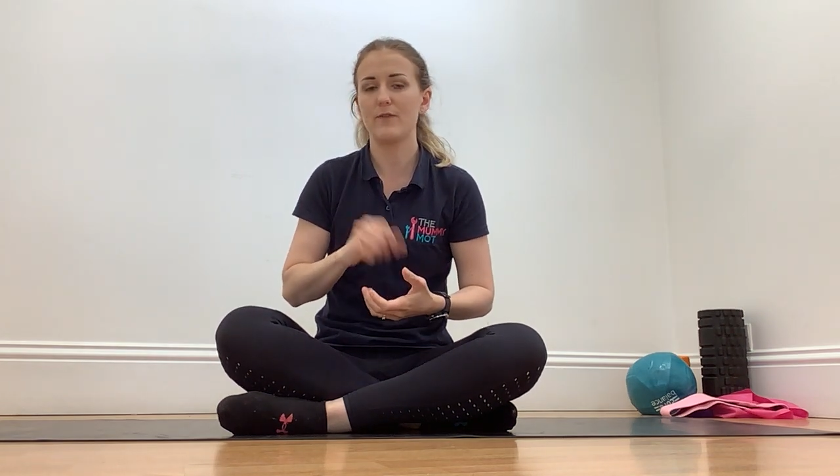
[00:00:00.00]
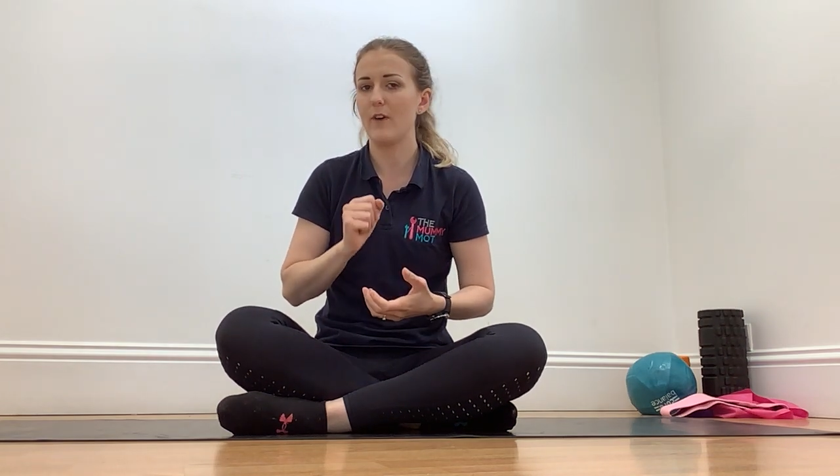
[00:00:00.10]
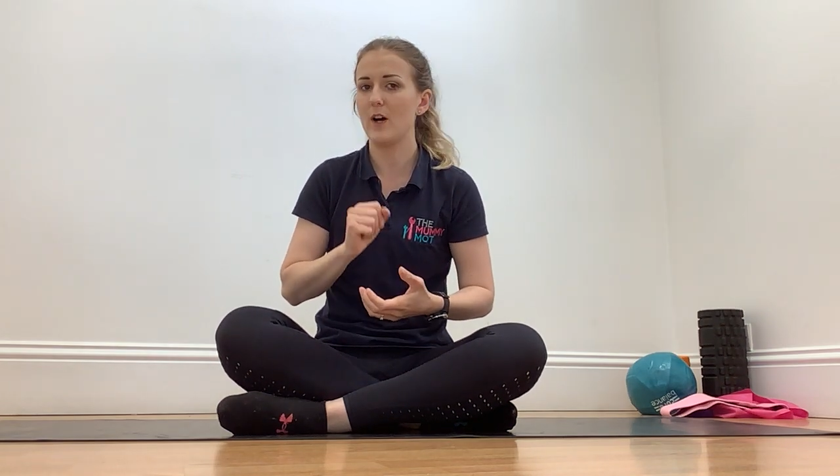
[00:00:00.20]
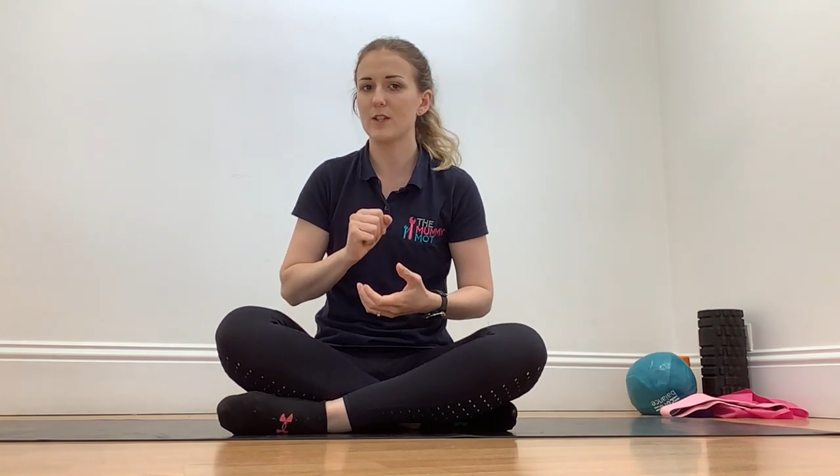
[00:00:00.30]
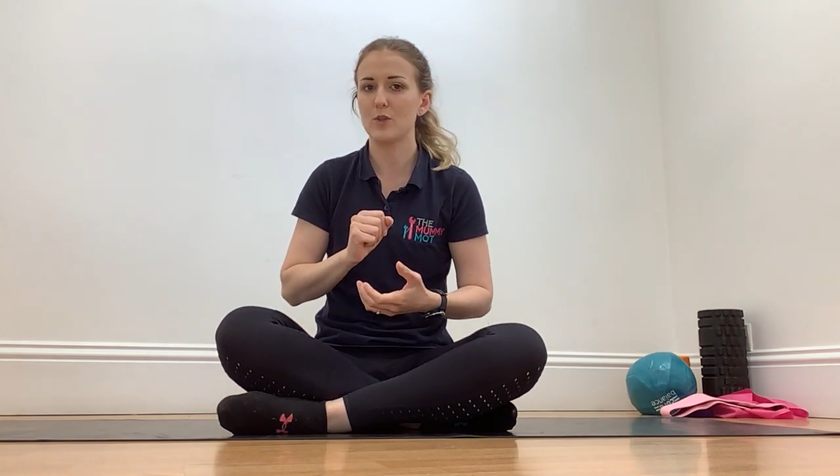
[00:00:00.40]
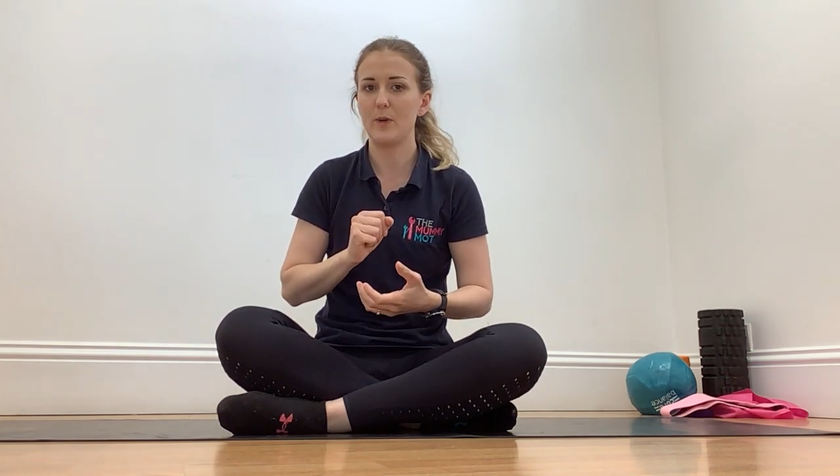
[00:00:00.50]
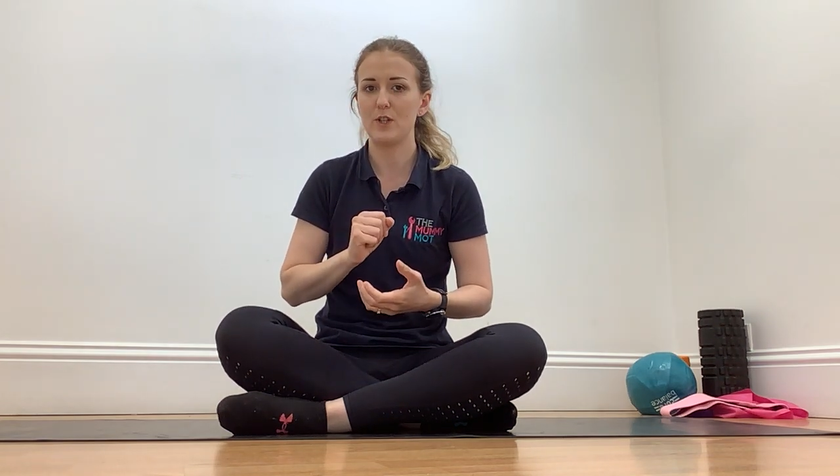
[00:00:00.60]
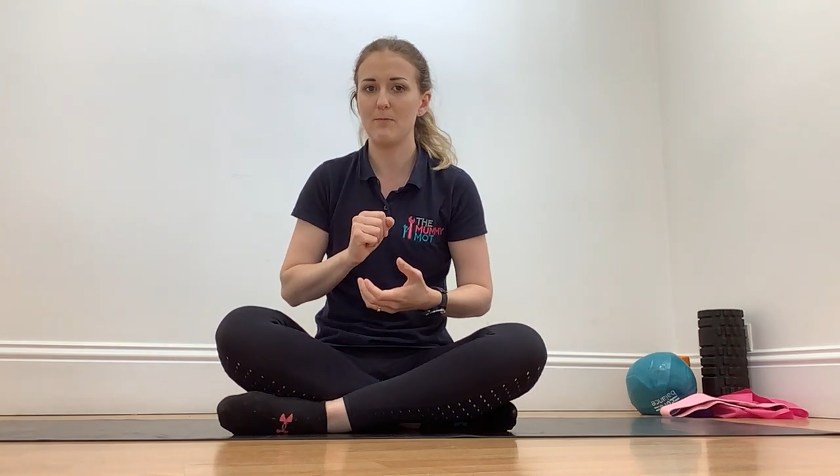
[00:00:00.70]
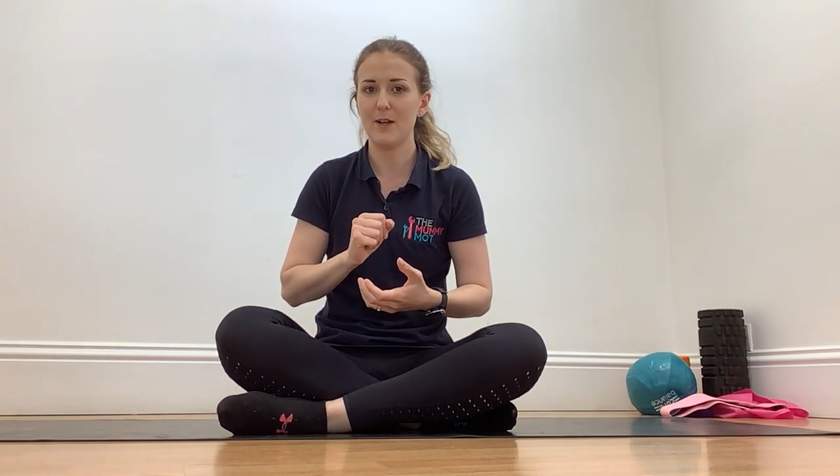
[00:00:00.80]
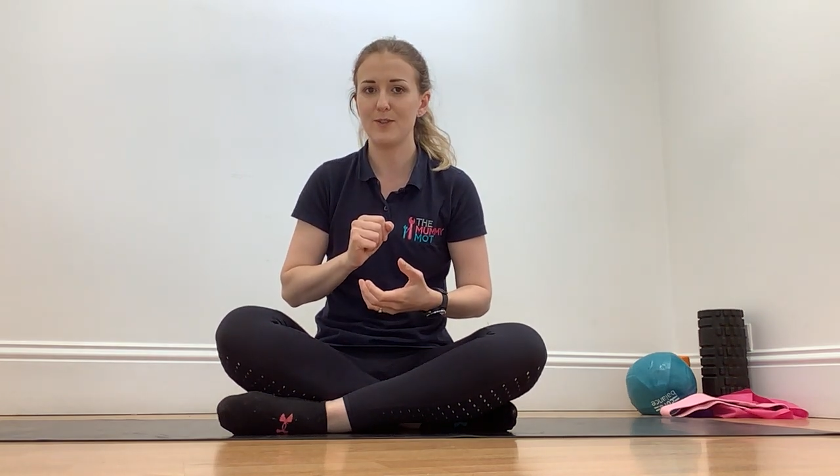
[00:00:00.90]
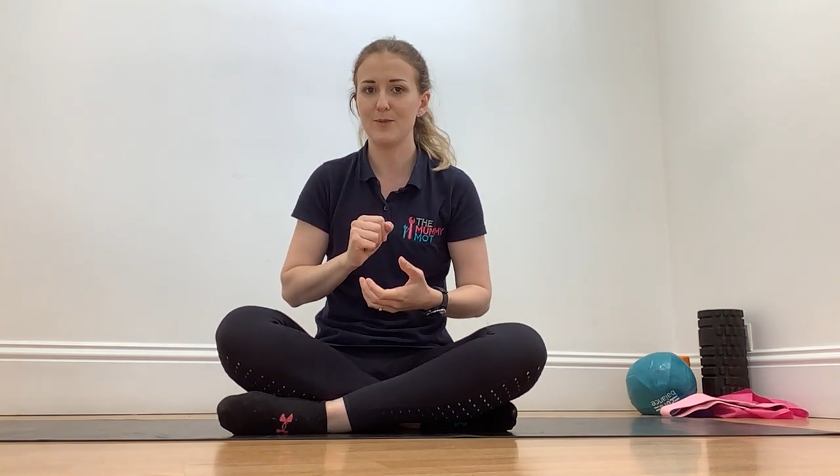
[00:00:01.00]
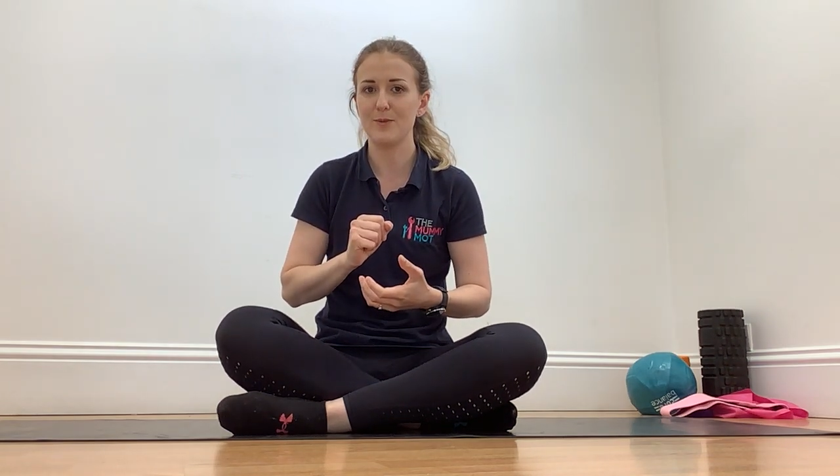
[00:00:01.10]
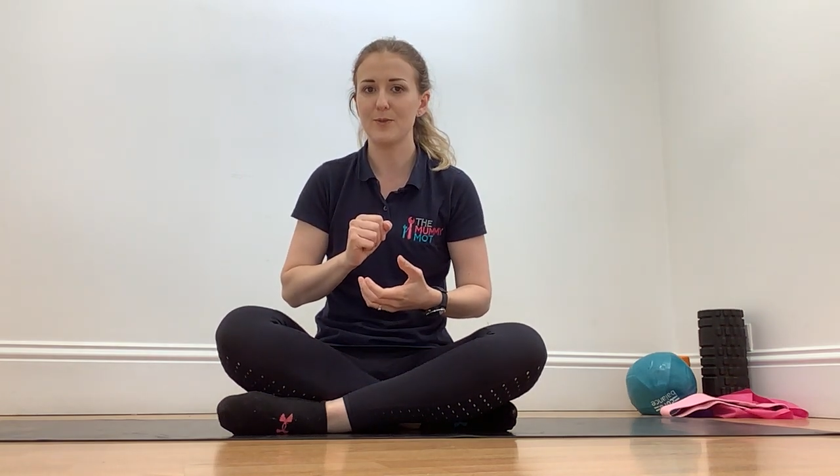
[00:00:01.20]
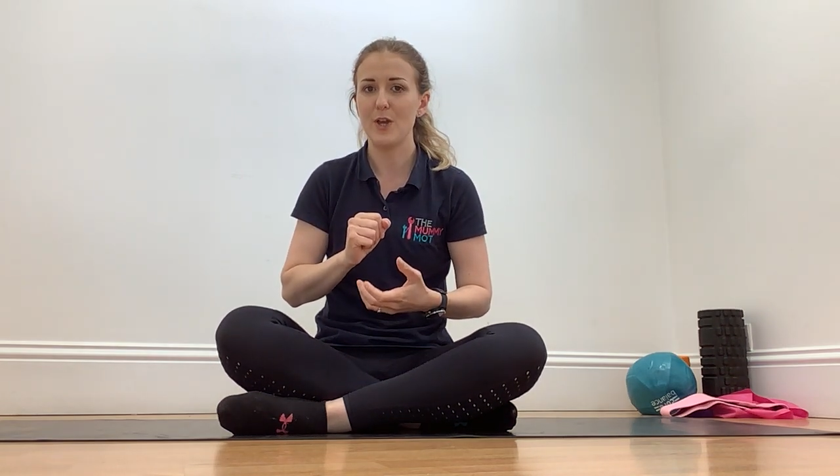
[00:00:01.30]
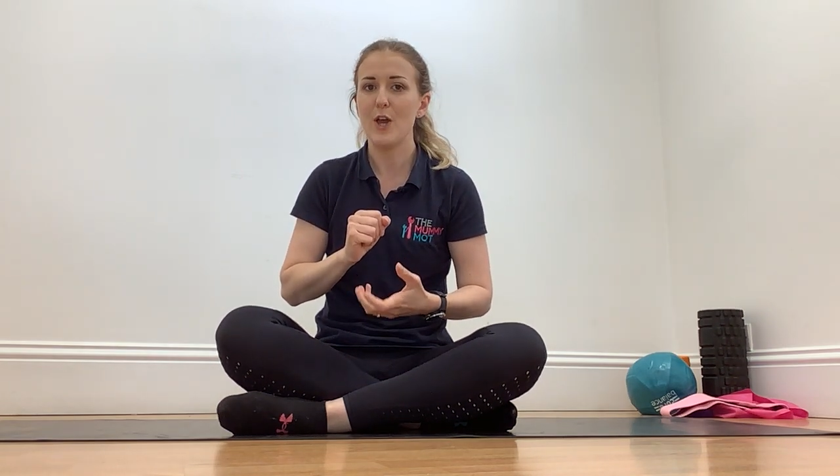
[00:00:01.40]
fast twitch
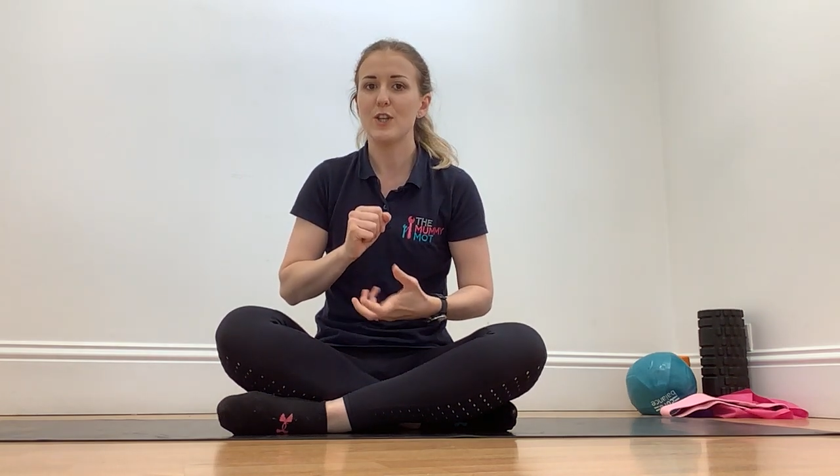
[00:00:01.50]
muscles